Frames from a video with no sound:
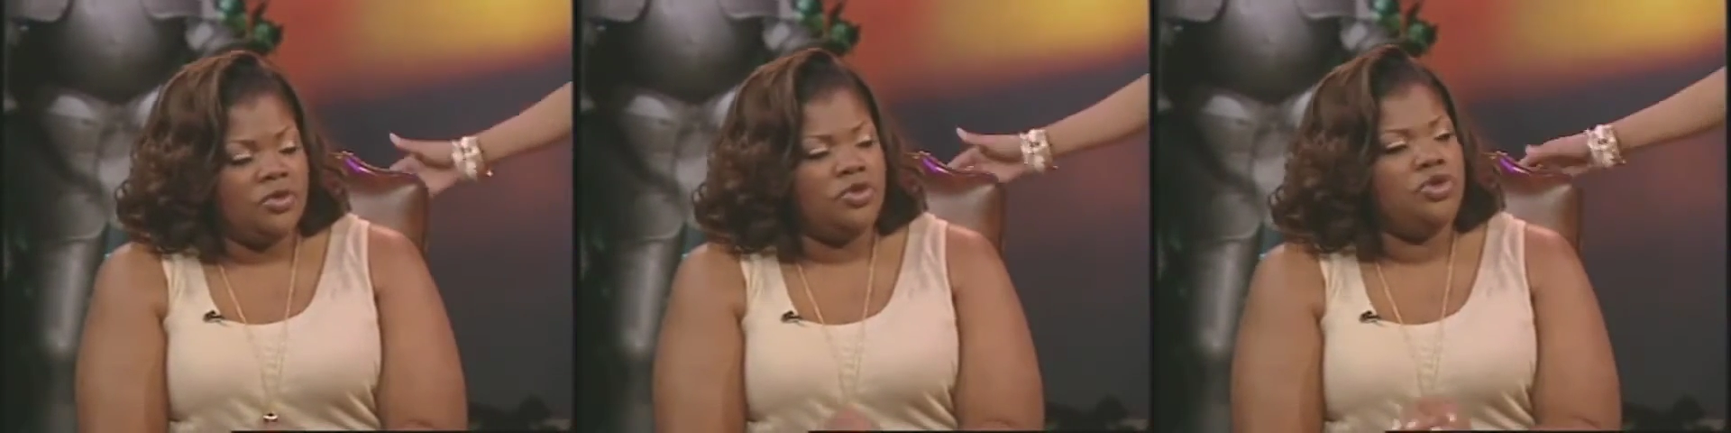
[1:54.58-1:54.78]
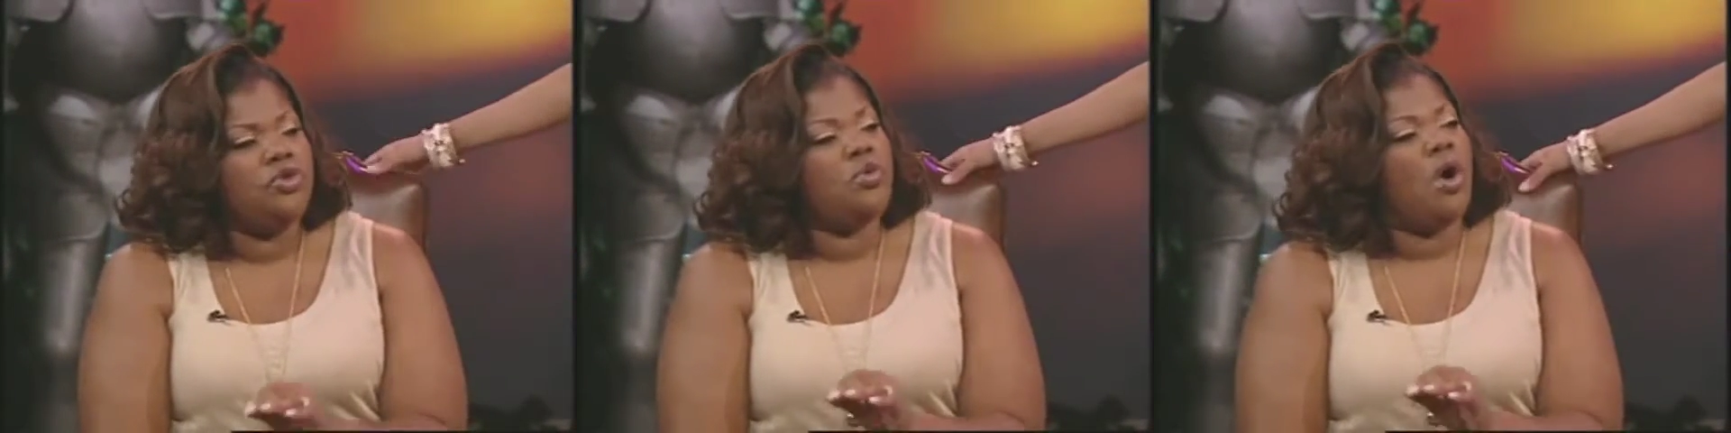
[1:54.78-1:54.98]

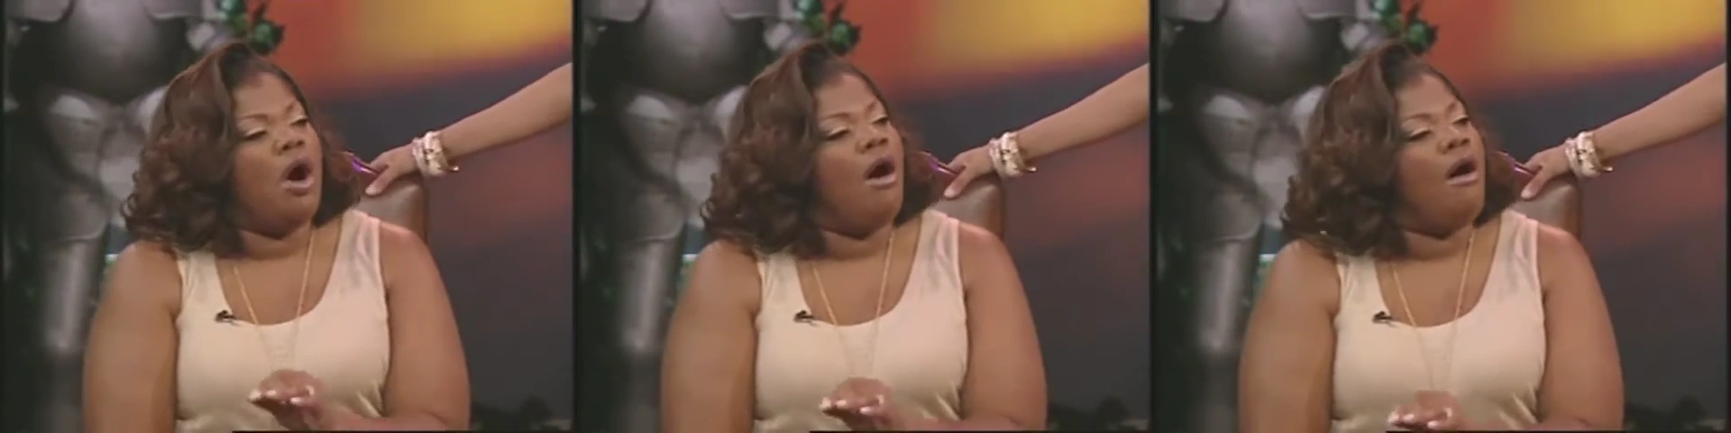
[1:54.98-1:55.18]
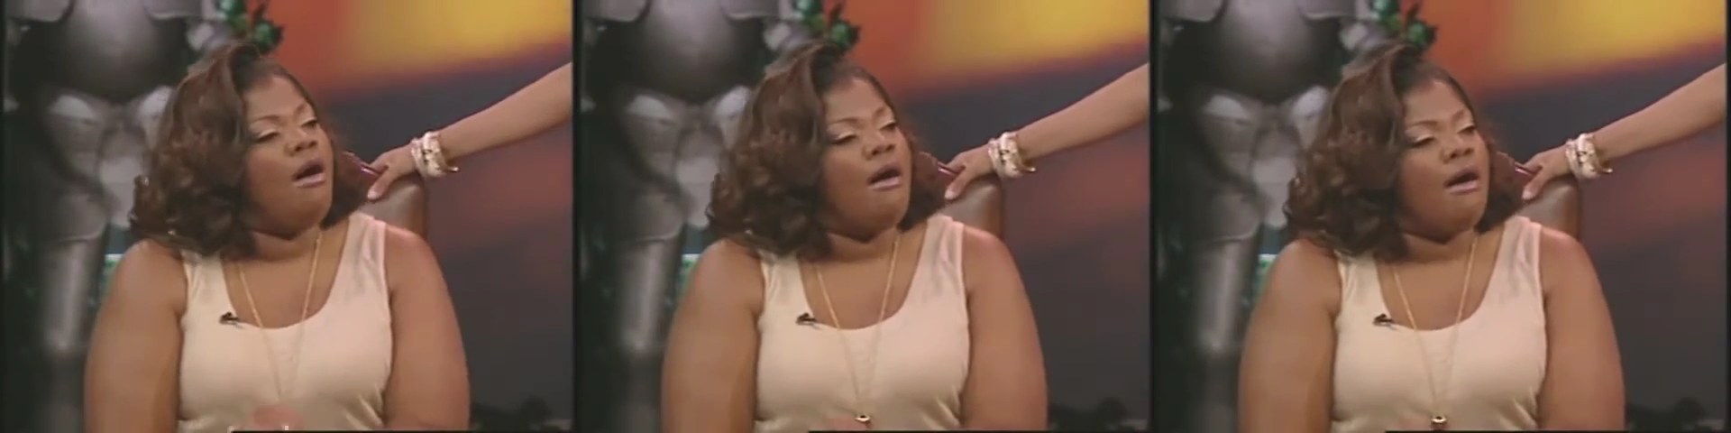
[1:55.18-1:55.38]
you
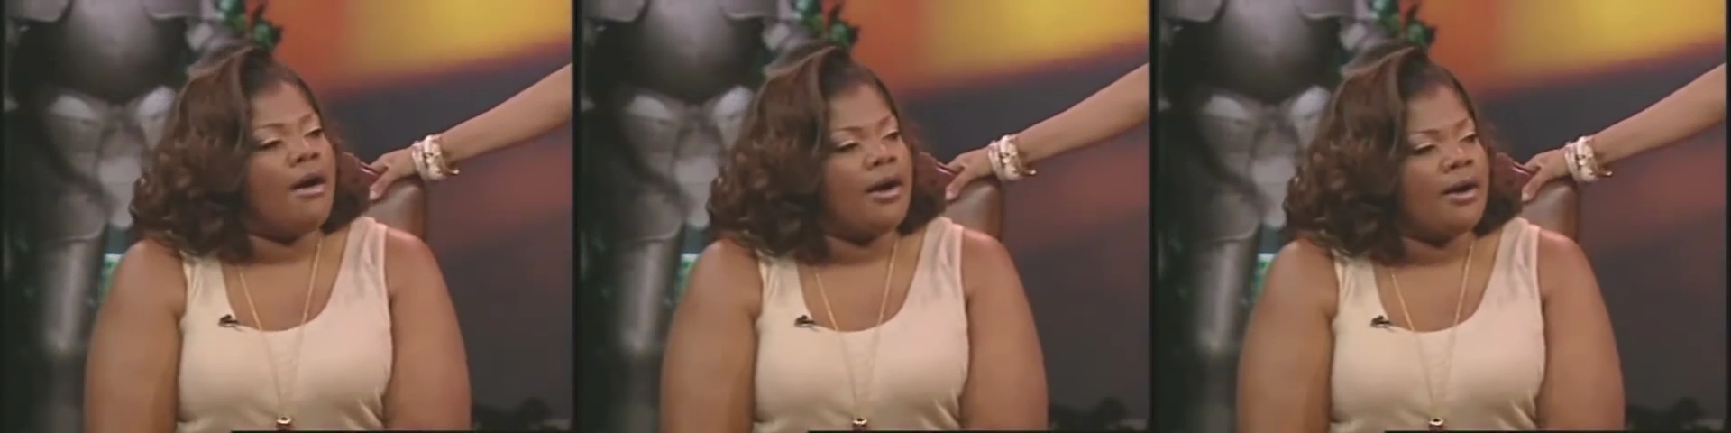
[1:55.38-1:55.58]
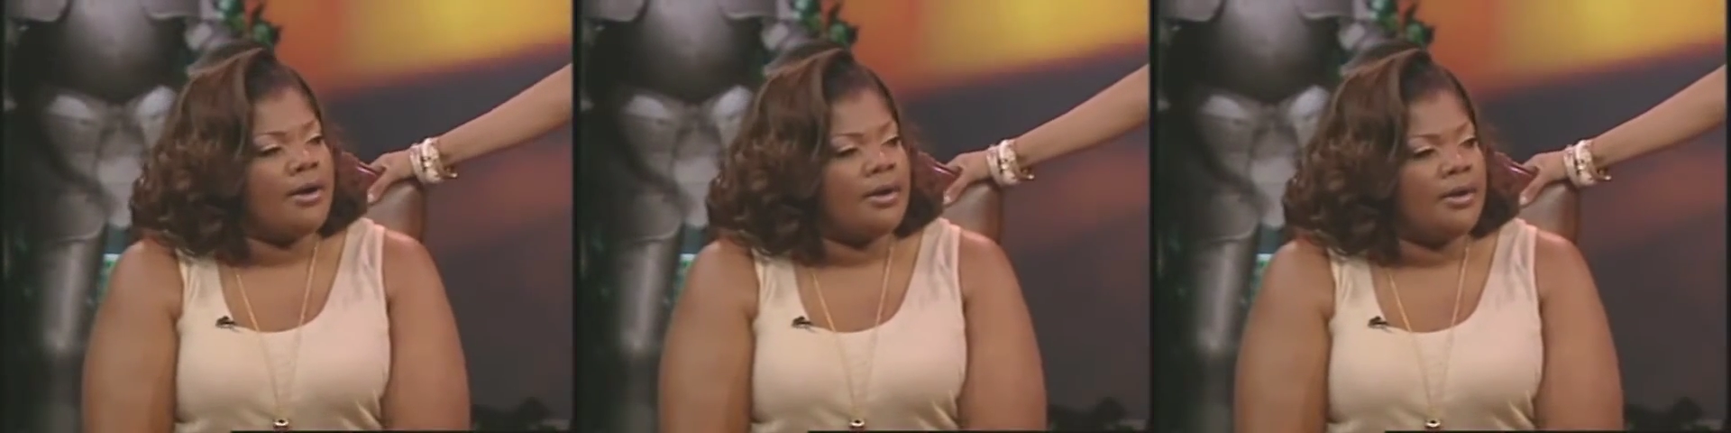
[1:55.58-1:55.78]
are
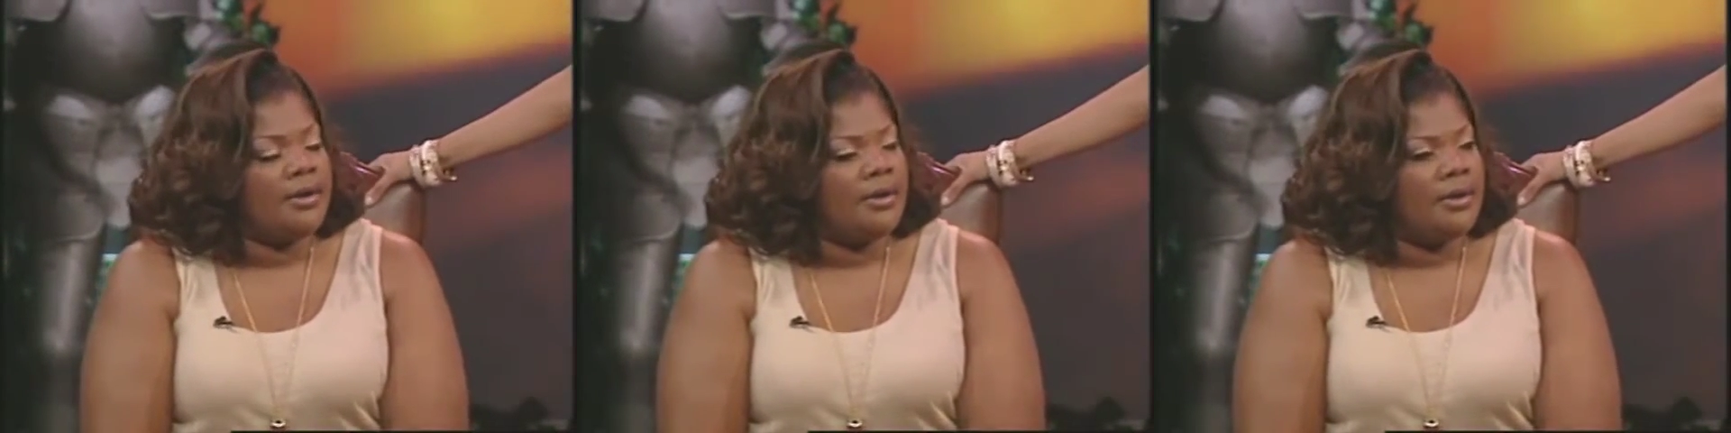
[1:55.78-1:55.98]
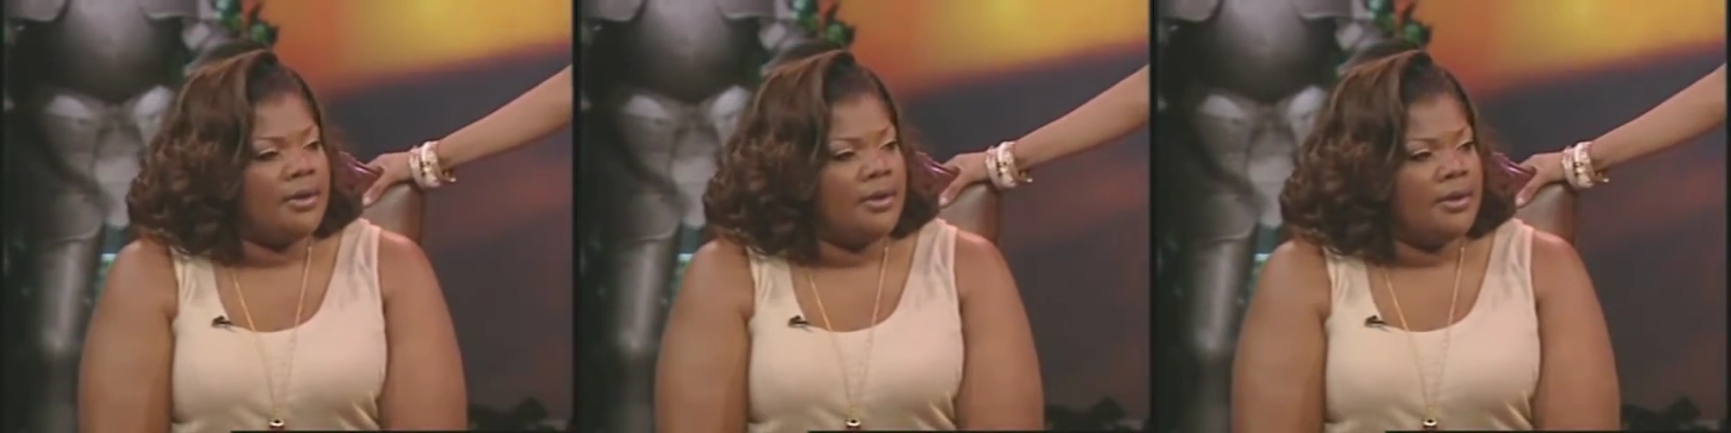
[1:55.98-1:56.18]

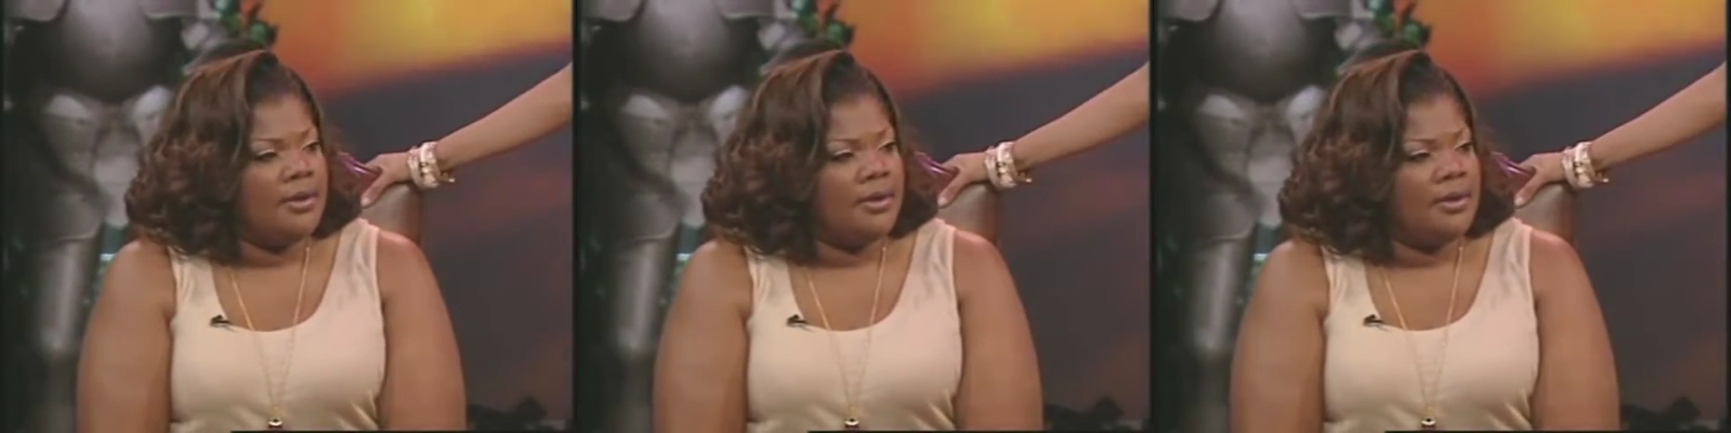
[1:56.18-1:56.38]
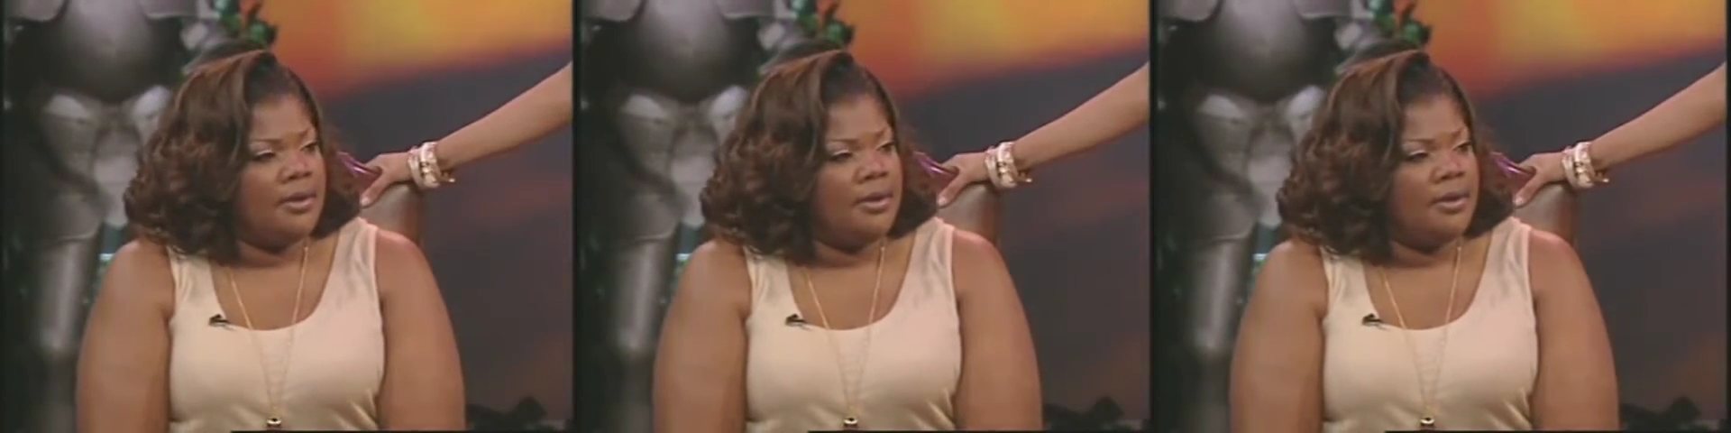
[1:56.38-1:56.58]

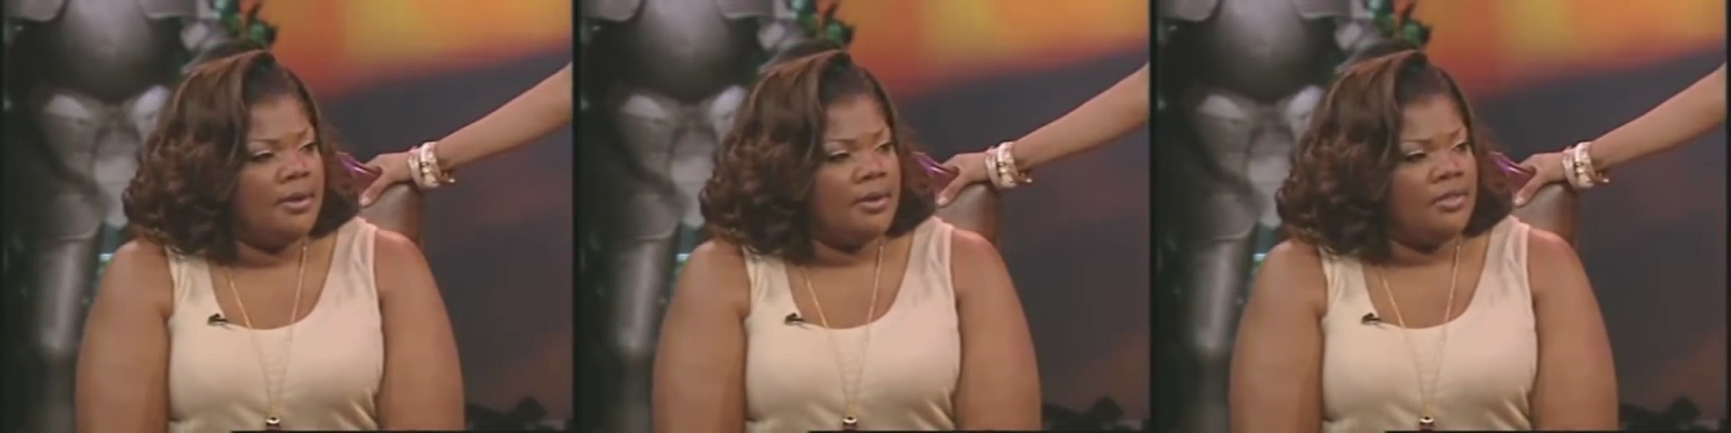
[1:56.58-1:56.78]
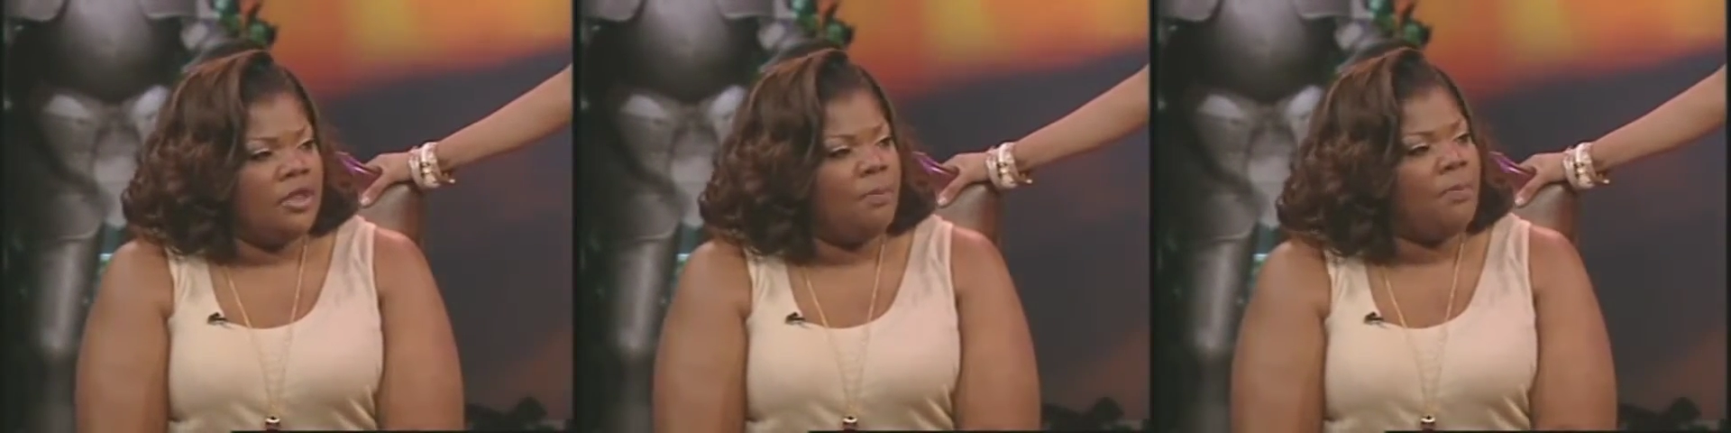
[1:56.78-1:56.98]

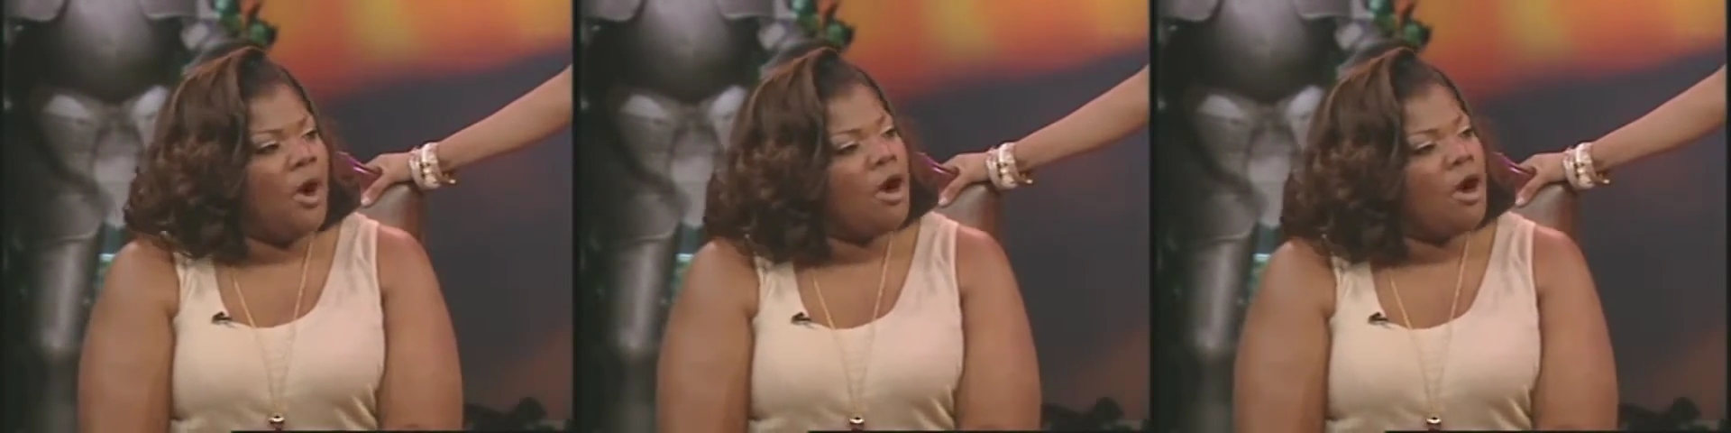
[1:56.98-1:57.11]
the